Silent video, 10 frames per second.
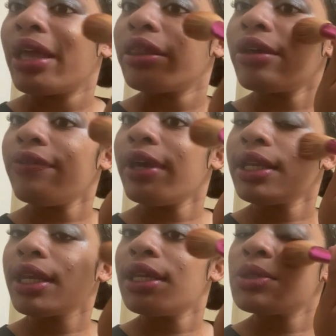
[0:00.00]
the fact
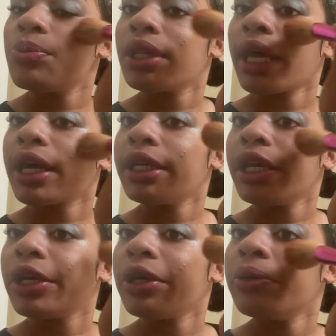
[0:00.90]
that it's been like a
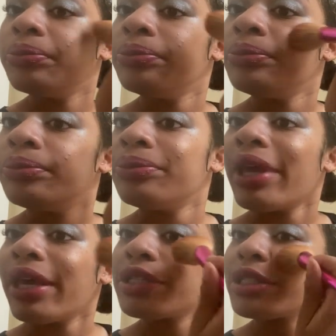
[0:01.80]
year
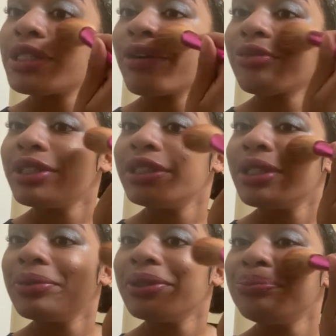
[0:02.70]
and it's just now
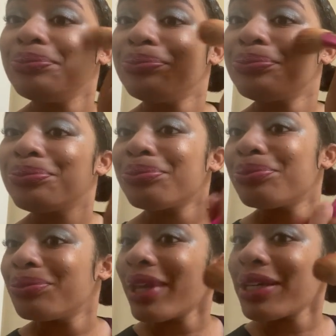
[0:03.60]
re-chipping
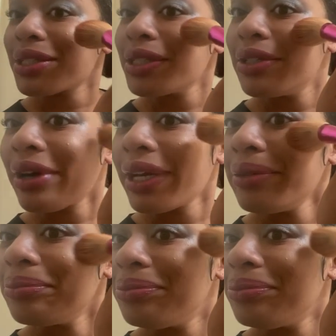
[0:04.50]
that's good, right?